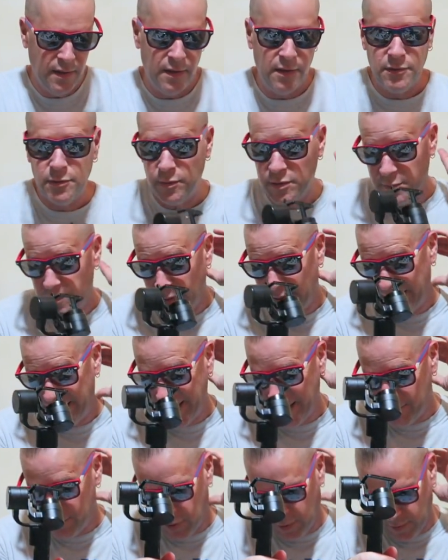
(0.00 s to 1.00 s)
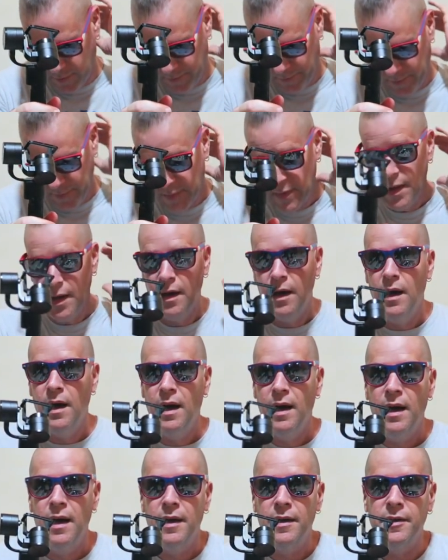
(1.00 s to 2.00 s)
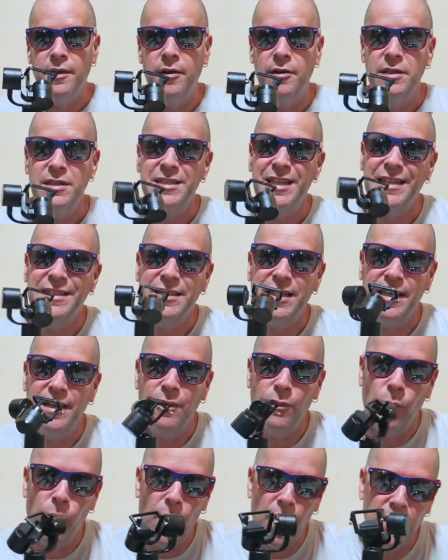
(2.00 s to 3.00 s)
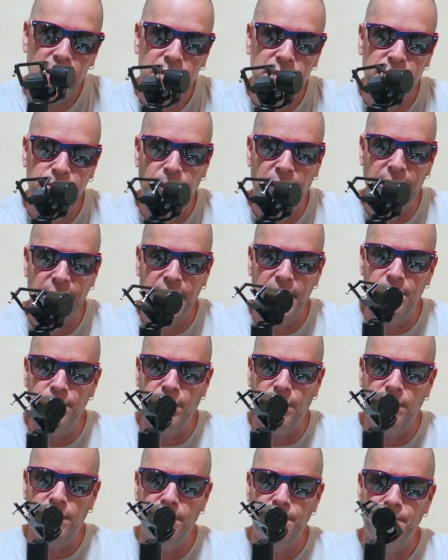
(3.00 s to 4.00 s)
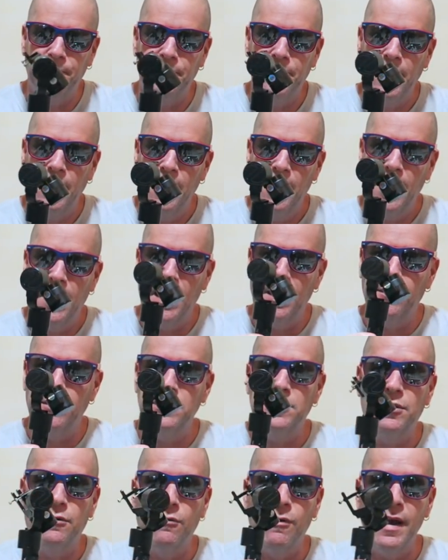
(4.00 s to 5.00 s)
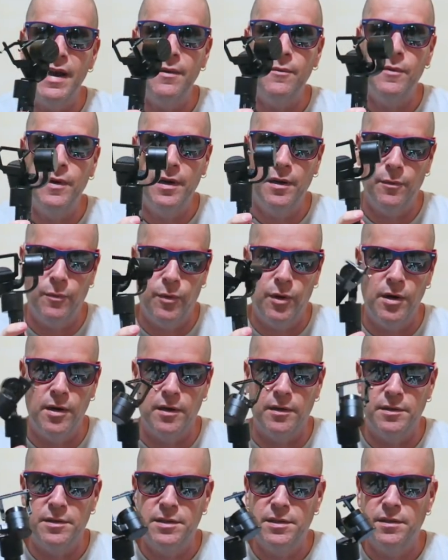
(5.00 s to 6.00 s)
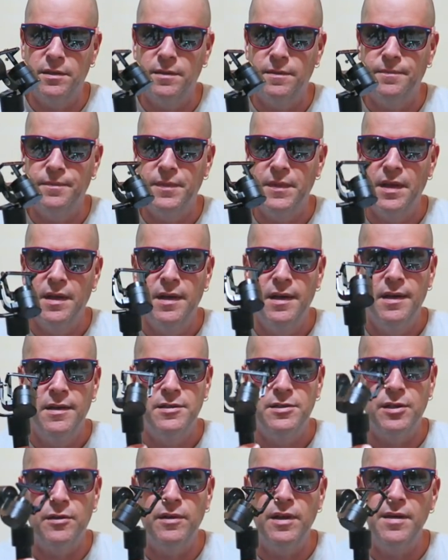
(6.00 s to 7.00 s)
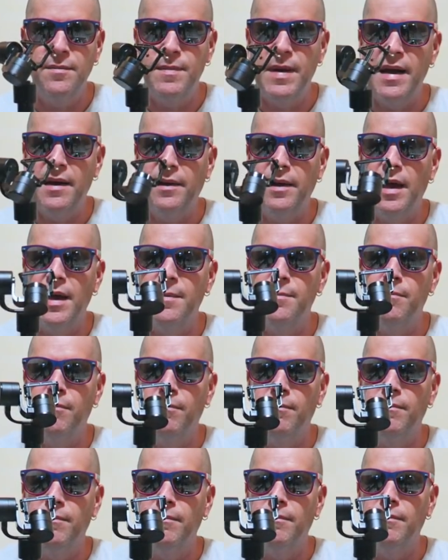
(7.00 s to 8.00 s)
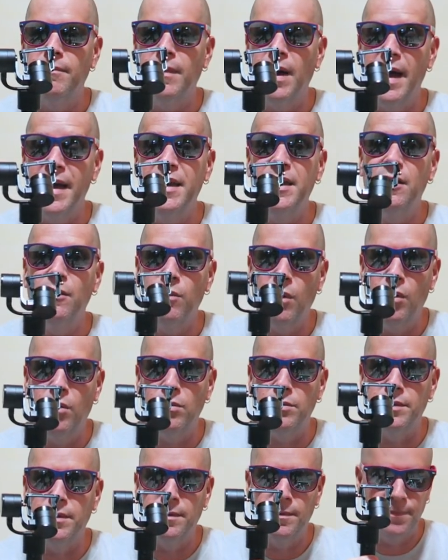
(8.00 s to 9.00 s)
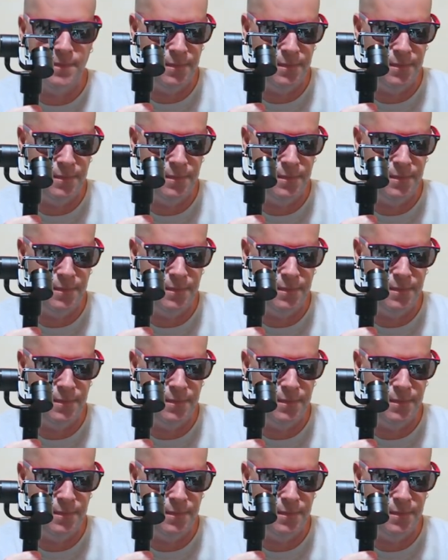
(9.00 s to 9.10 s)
This was my gimbal. You notice I said it was my gimbal. It was great when it worked. It's only about a year old.